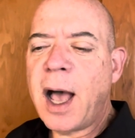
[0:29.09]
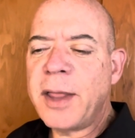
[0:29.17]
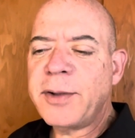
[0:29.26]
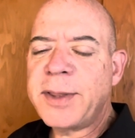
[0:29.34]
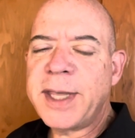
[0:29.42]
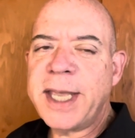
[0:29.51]

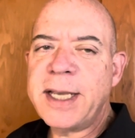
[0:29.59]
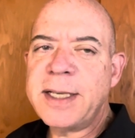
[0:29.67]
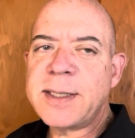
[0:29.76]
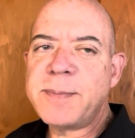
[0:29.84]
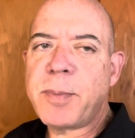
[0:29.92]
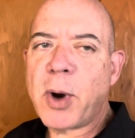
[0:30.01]
Other
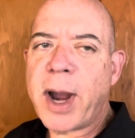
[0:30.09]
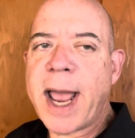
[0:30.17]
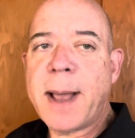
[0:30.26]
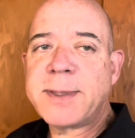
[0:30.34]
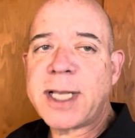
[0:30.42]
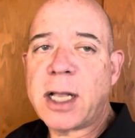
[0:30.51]
things,
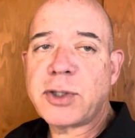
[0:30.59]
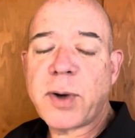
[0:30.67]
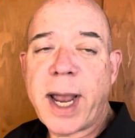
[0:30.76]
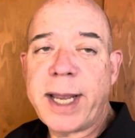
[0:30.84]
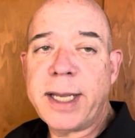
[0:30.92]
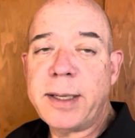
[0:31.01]
perhaps I'll
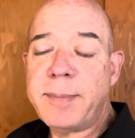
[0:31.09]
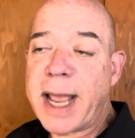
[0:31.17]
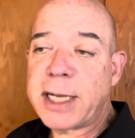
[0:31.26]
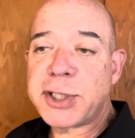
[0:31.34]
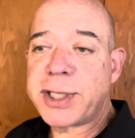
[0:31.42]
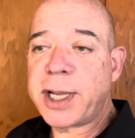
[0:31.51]
try and
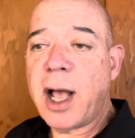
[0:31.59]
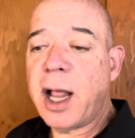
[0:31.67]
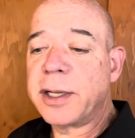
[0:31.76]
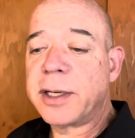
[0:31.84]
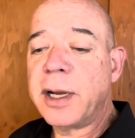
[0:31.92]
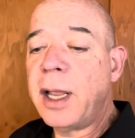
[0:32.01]
match the
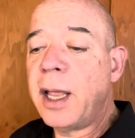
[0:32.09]
color.